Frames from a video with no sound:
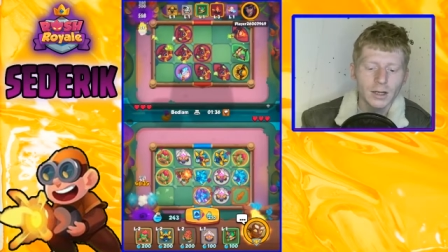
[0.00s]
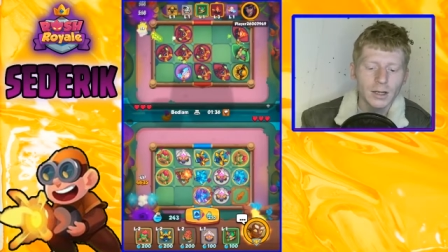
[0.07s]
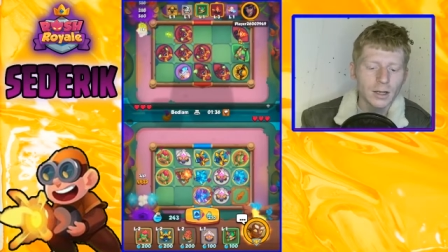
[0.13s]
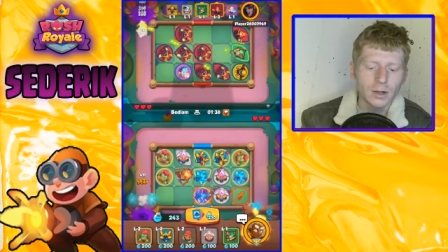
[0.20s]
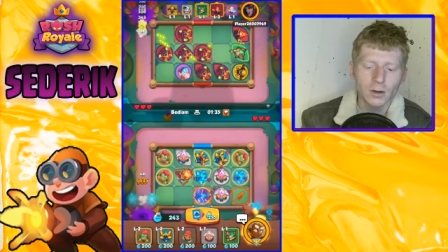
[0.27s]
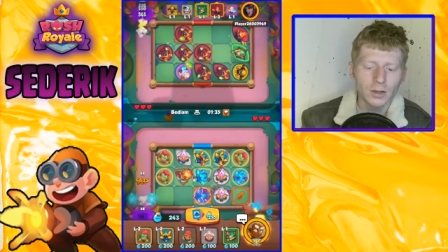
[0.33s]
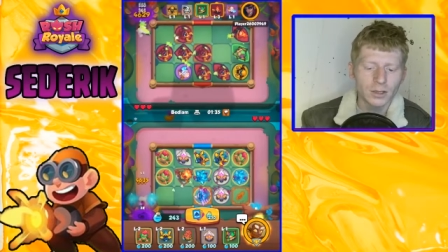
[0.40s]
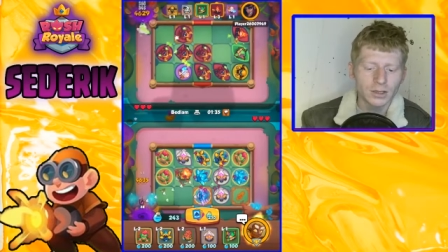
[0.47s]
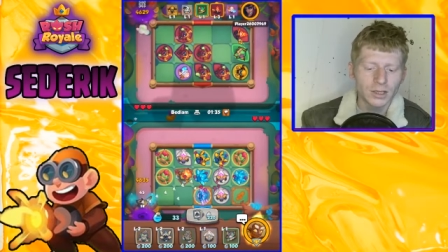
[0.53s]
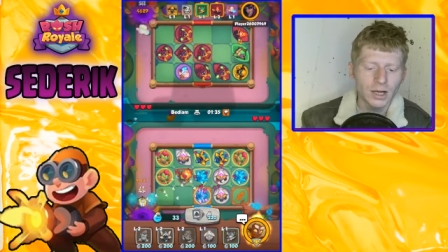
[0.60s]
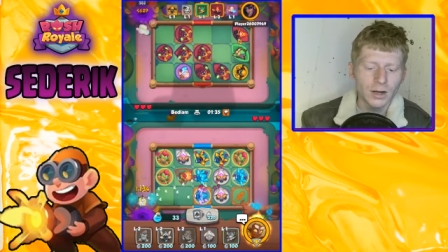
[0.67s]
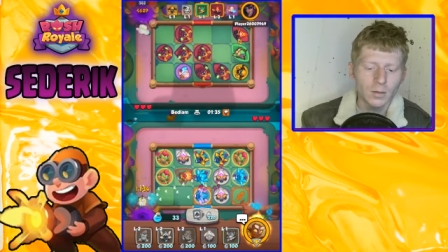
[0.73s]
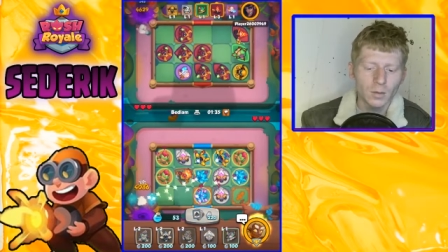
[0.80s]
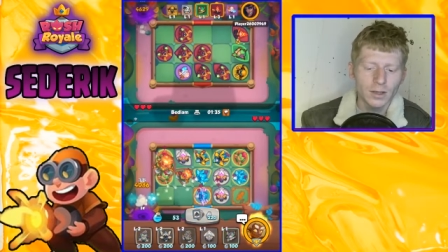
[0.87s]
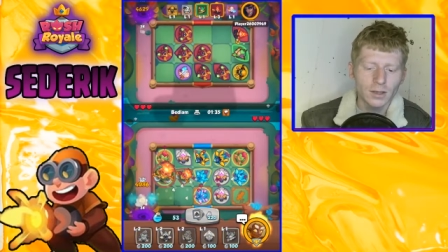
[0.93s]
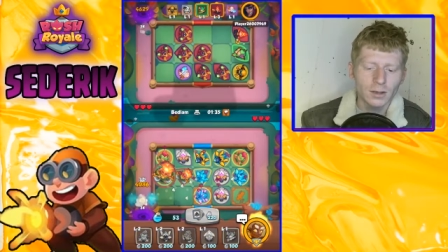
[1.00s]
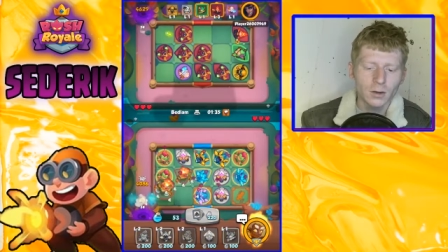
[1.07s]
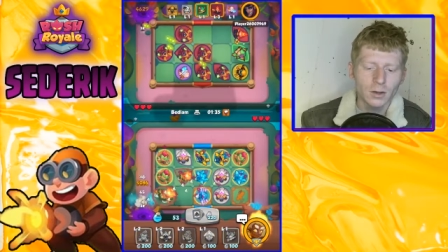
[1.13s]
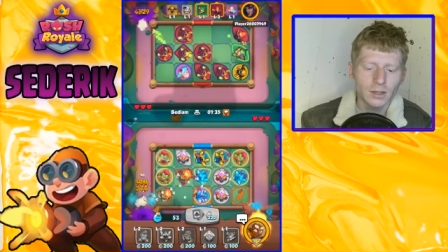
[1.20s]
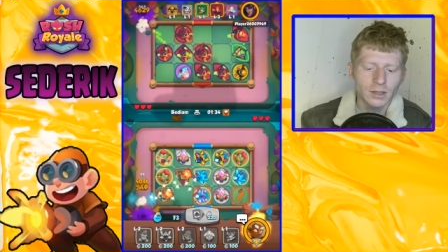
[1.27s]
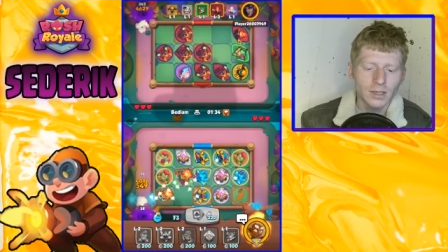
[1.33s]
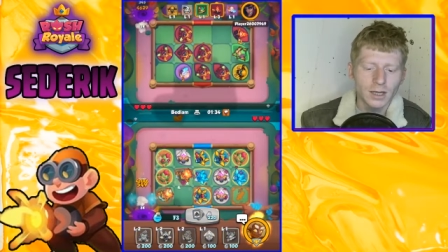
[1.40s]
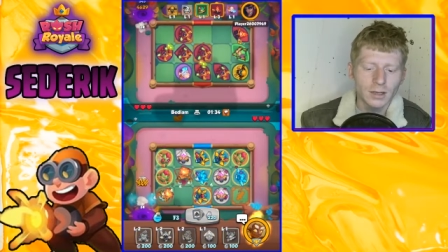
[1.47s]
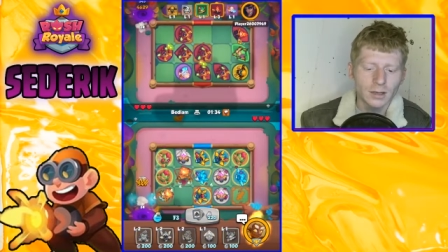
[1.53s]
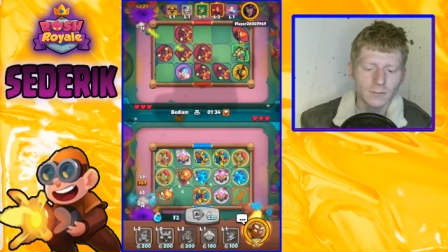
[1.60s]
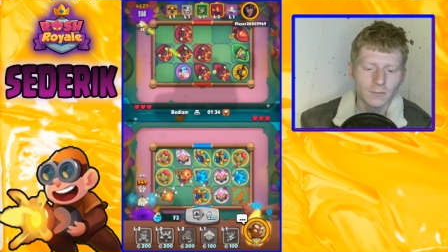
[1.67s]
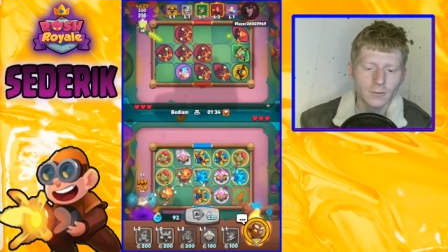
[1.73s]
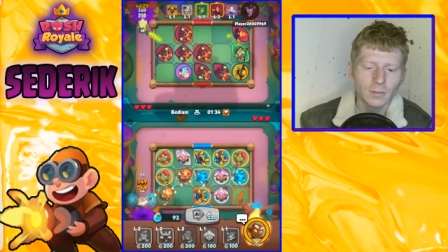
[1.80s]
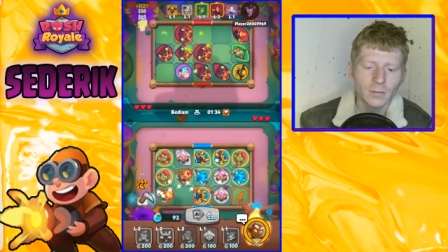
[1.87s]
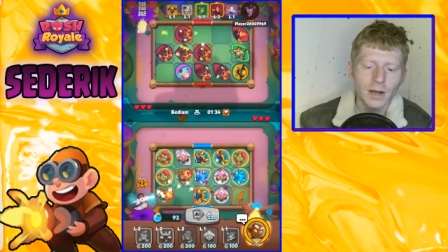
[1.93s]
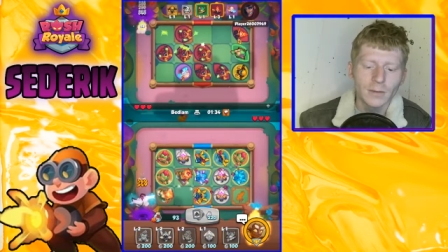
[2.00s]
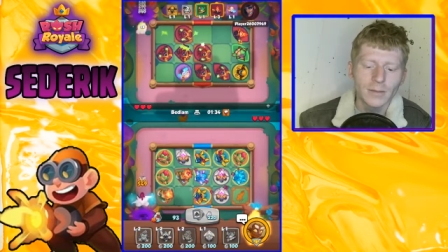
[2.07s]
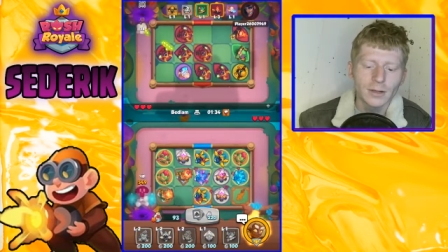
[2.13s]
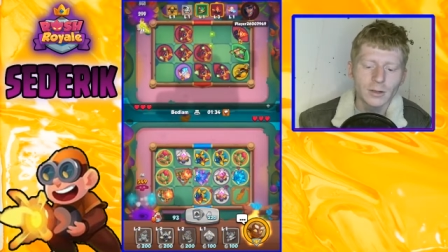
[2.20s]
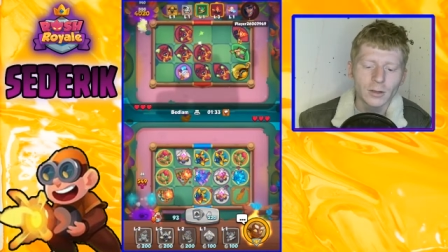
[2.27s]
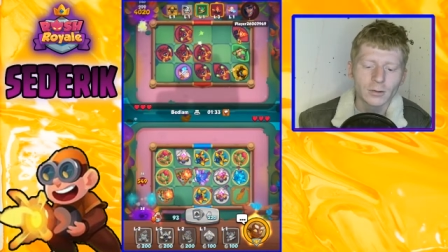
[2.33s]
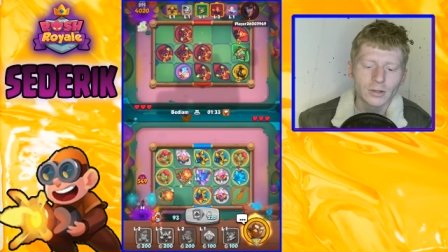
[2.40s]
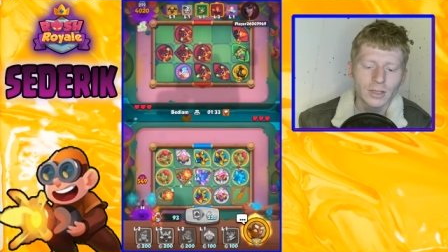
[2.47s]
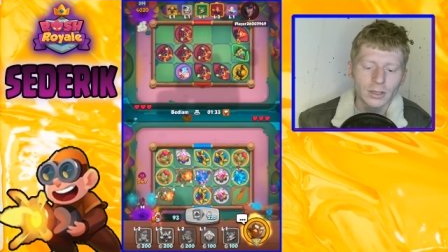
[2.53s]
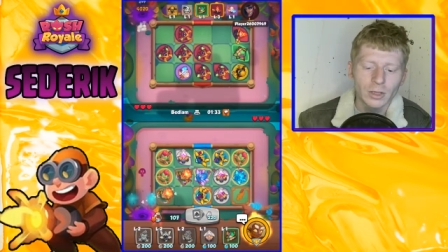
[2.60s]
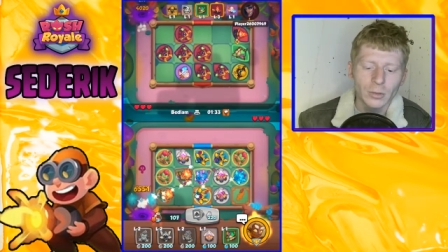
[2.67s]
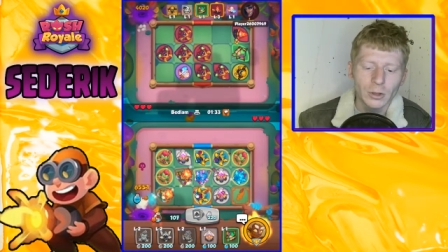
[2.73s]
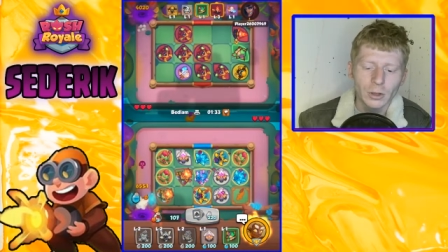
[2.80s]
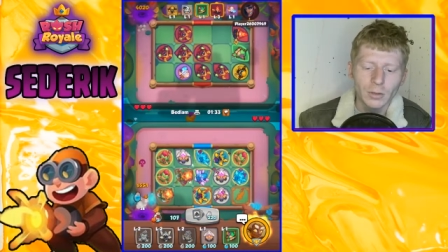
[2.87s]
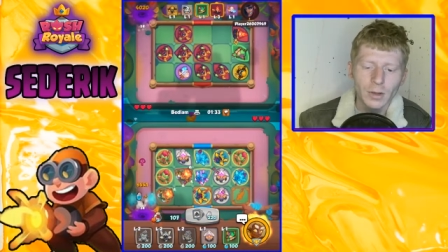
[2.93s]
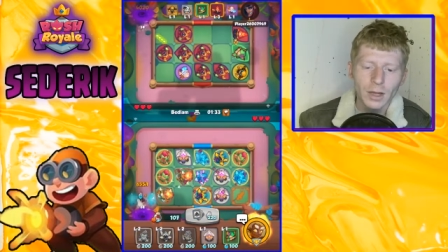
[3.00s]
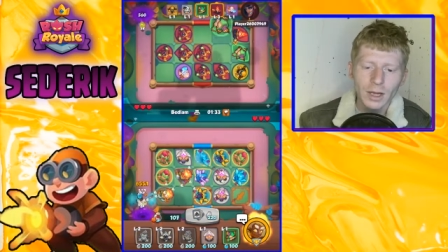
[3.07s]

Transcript: Corsair? Where did Corsair come from? And then Cultist coming up.